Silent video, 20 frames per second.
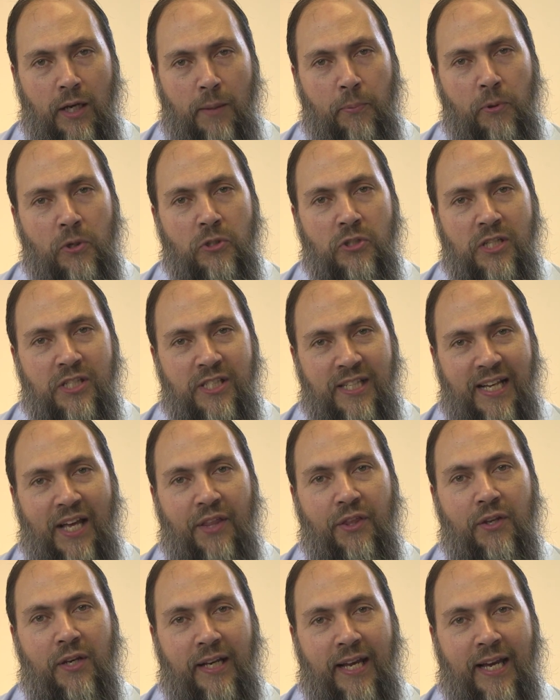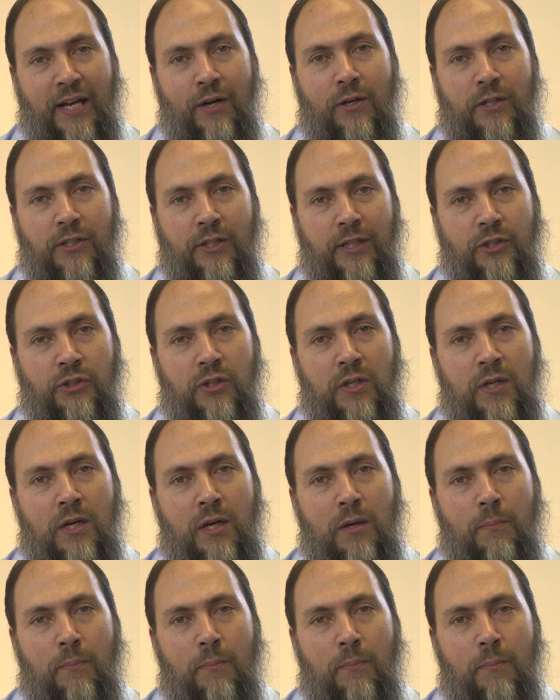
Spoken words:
a person's ethnic heritage